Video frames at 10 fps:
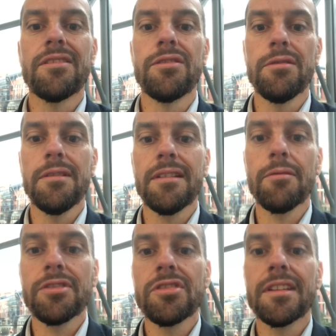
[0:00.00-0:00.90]
doing
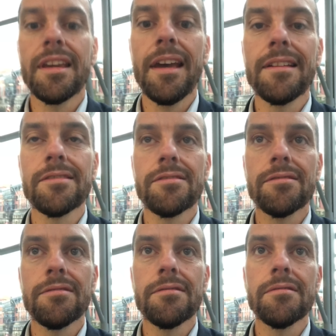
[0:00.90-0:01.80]
what you can
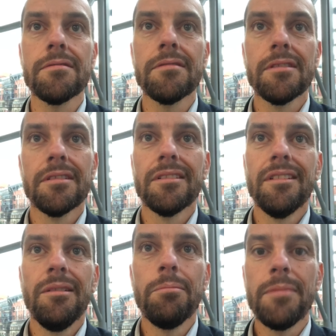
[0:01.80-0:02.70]
to
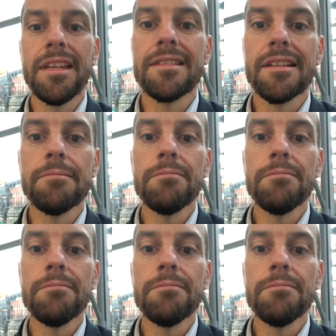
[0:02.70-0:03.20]
meet,